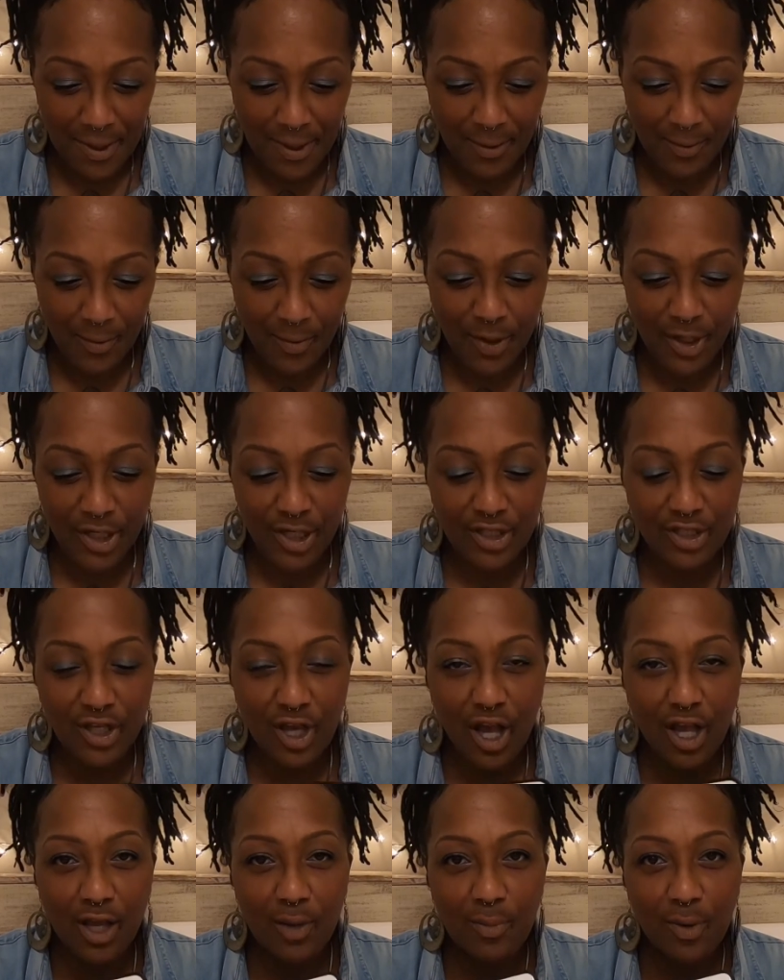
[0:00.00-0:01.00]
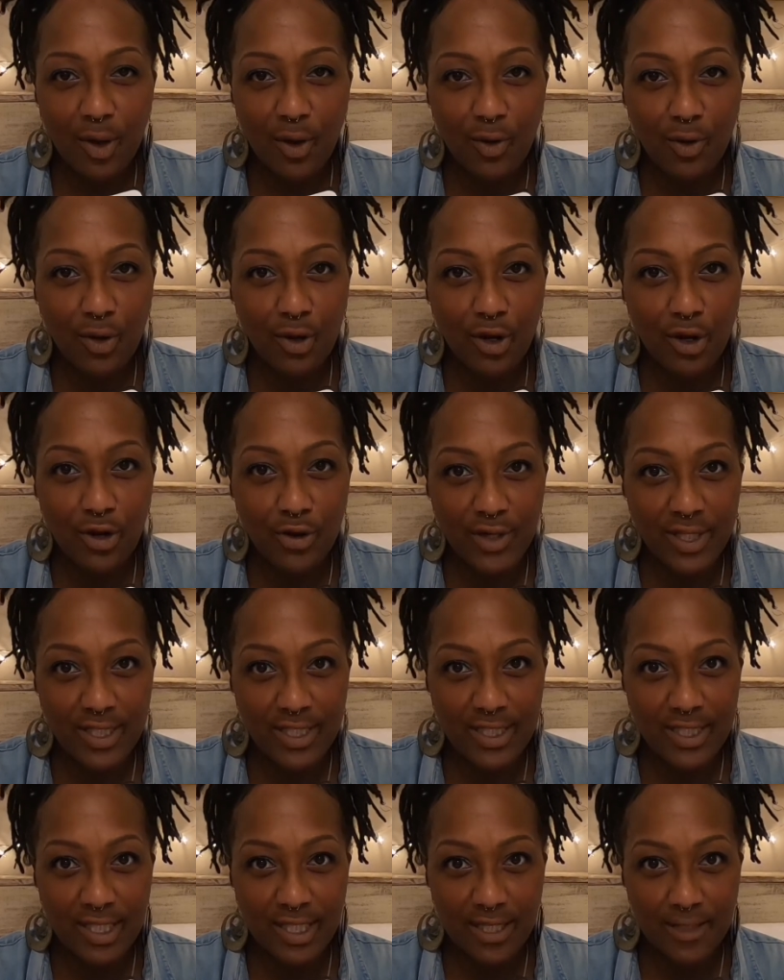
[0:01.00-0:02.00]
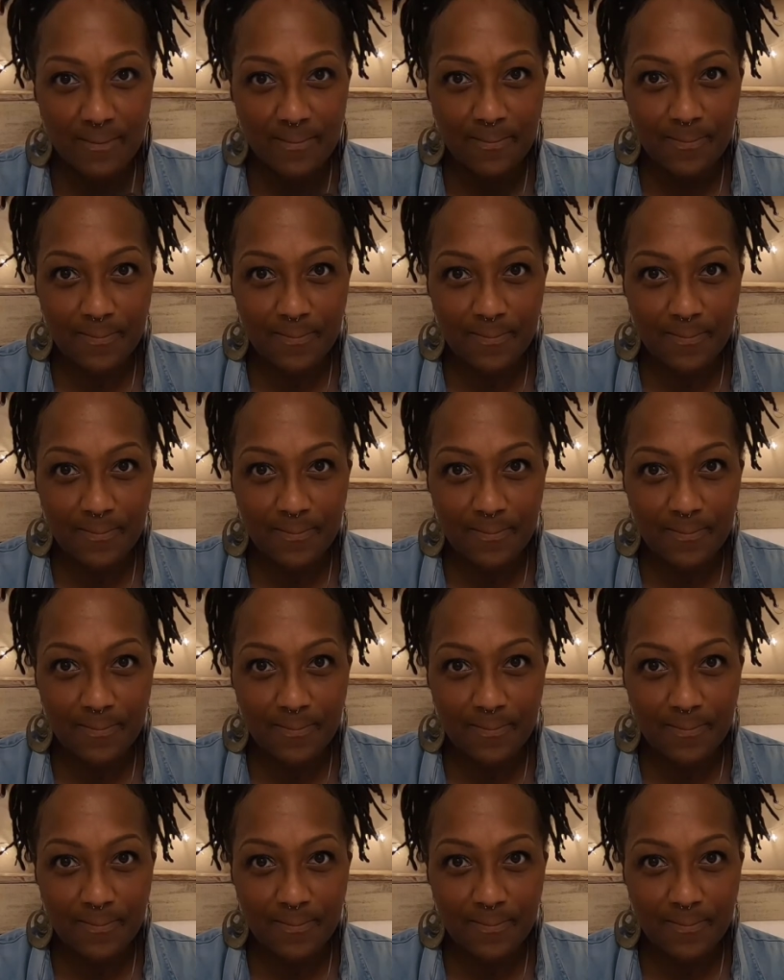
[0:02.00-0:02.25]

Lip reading: We're going to talk about currency.